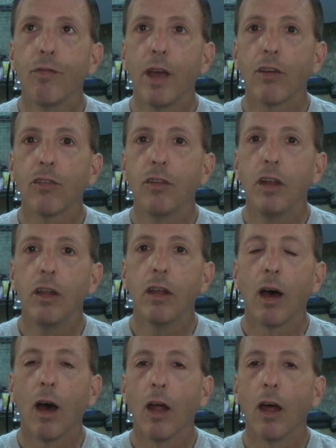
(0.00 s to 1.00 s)
fixed in
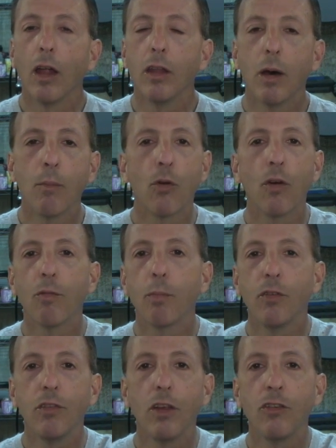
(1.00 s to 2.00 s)
a, a number of
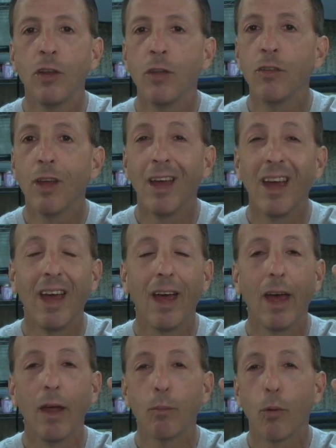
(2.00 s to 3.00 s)
positions
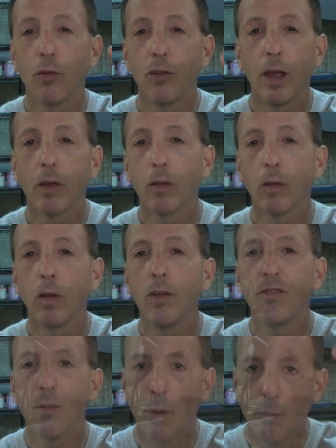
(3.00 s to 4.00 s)
and
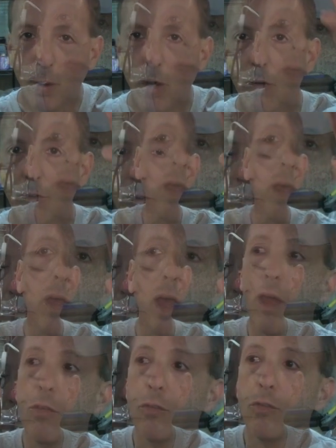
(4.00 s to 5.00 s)
particularly from above.
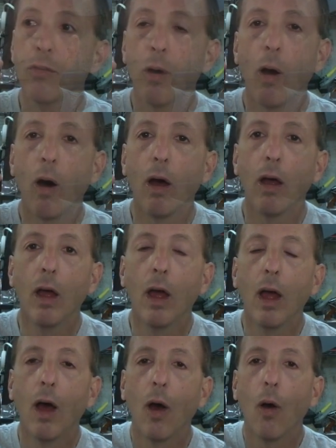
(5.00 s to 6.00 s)
As you saw,
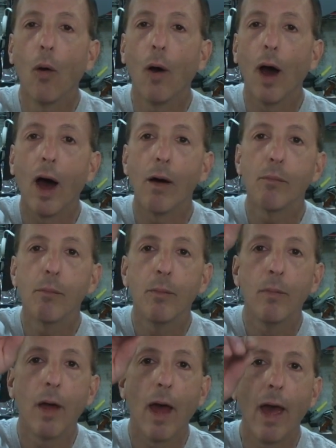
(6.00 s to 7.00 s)
I'm
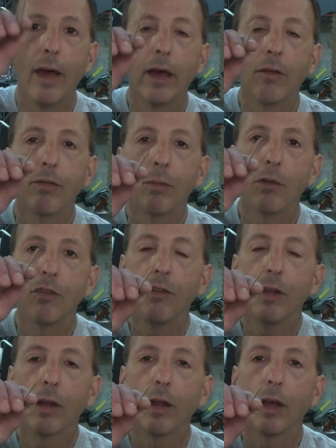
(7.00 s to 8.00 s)
hanging from the
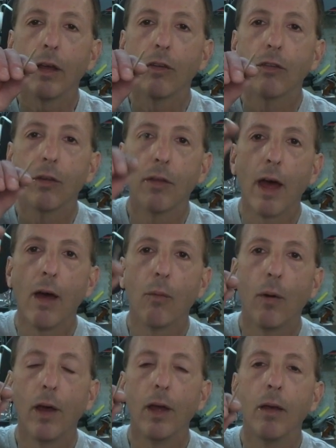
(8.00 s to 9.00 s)
ceiling, so that
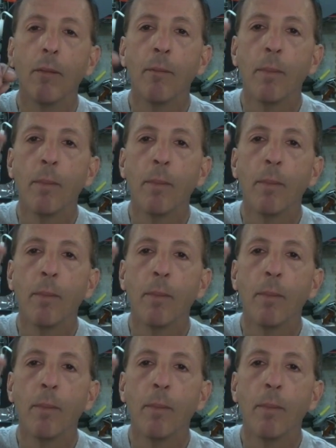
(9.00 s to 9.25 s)
way